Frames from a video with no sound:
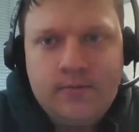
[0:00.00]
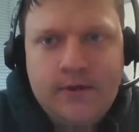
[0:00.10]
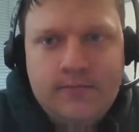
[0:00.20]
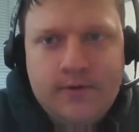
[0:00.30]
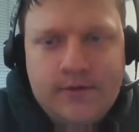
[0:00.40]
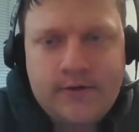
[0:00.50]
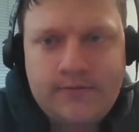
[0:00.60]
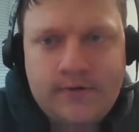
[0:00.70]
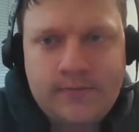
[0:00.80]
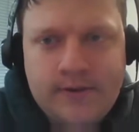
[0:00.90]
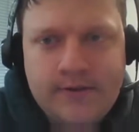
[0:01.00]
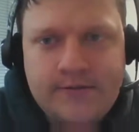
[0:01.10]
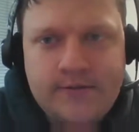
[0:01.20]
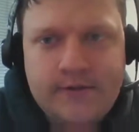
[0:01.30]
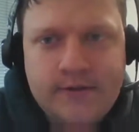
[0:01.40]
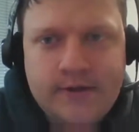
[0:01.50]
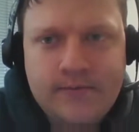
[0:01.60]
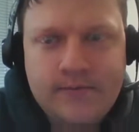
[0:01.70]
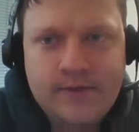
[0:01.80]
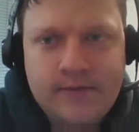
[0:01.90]
We had been looking for a place for a long
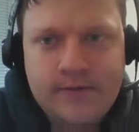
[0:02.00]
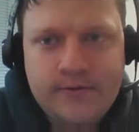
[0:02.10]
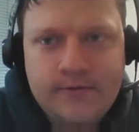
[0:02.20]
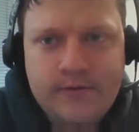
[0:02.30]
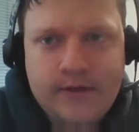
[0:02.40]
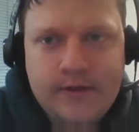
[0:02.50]
time to be able to